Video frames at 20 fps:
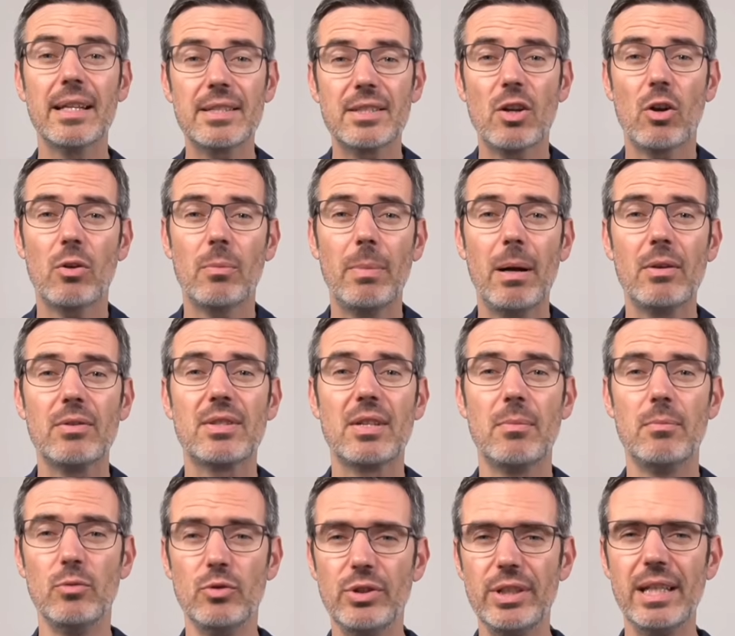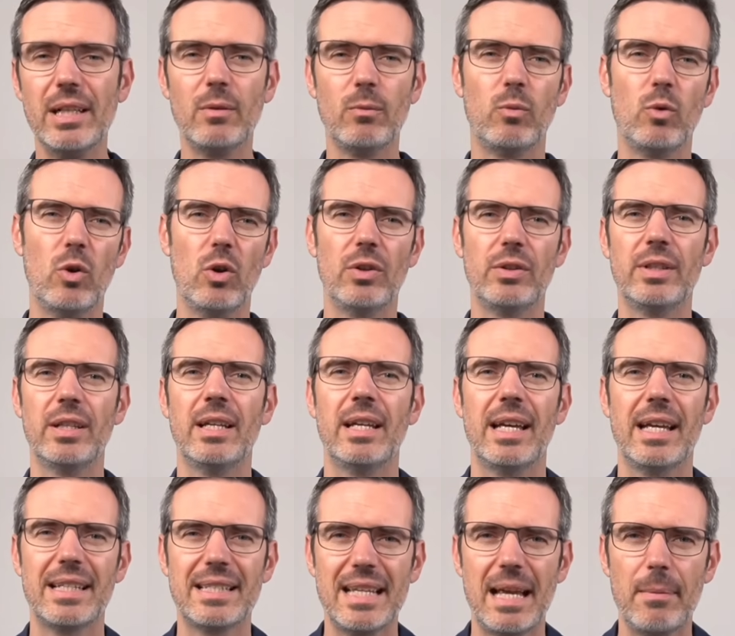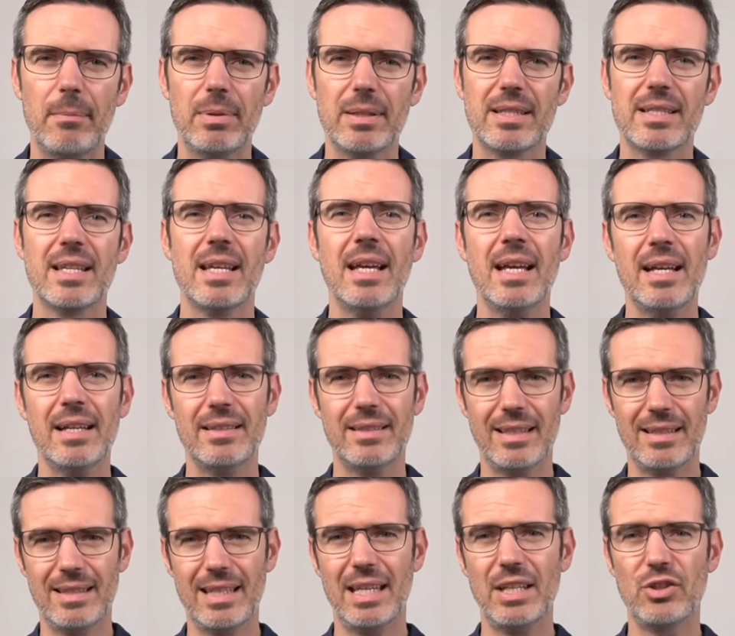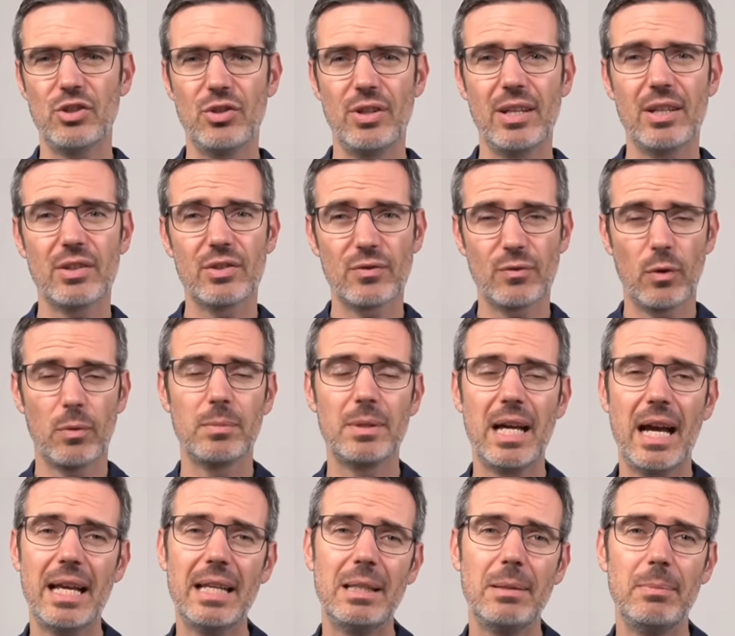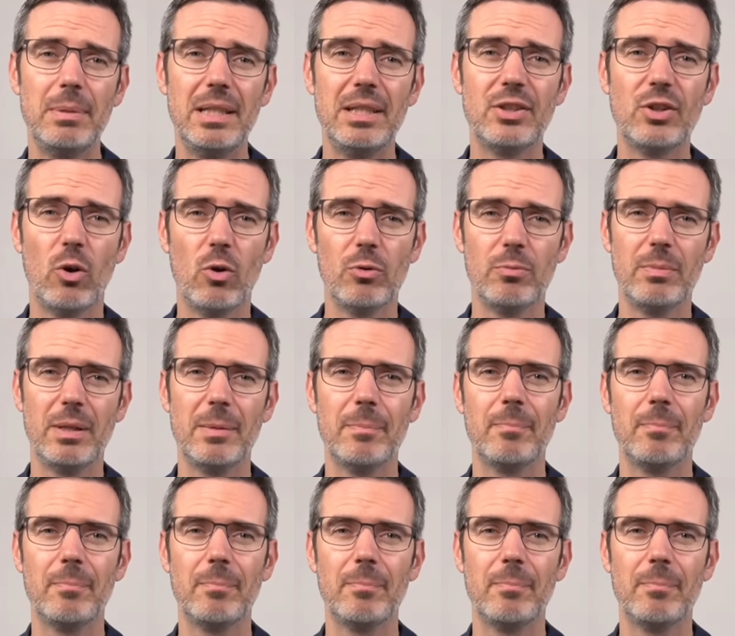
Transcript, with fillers: Let's talk about some real-world examples that the engineers from TiDB told